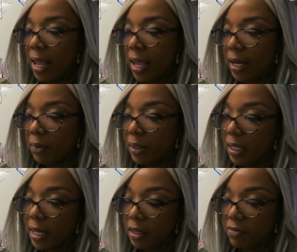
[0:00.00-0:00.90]
And I
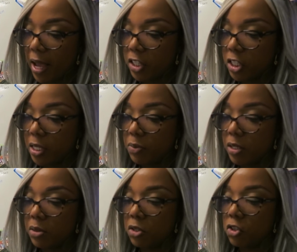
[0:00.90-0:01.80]
really like the fact sheet. It
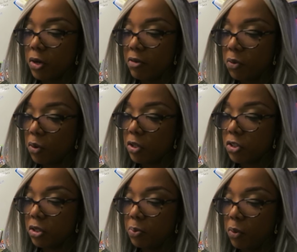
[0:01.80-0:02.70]
was straightforward,
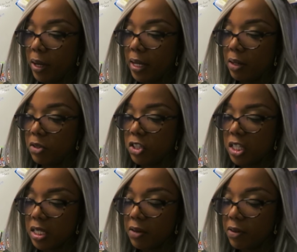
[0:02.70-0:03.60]
to the point. It was
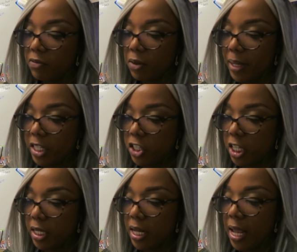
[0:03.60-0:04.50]
just enough
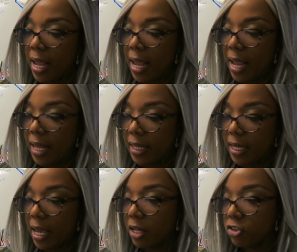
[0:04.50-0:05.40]
information. And the
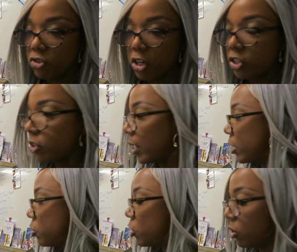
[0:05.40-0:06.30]
Kagan structure that
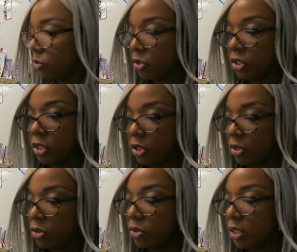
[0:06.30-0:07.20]
I chose to
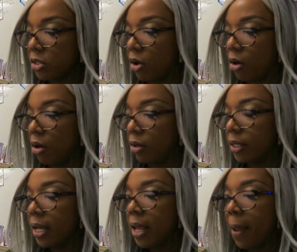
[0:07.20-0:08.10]
use is
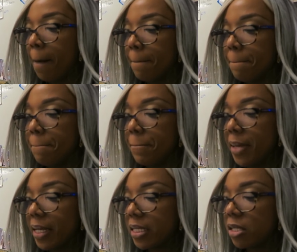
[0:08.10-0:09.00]
called
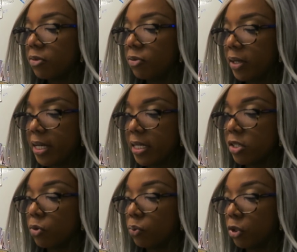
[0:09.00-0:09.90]
Mix
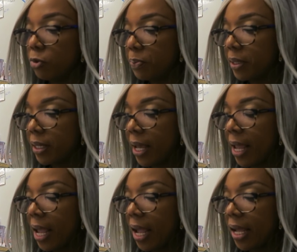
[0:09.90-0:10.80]
Freeze Group.
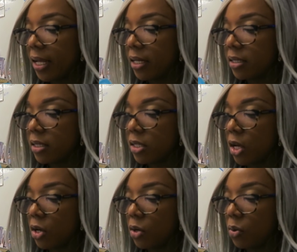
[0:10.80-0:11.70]
And
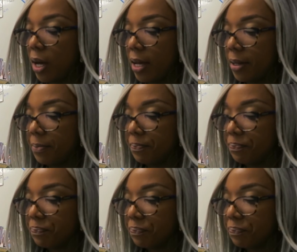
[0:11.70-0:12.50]
so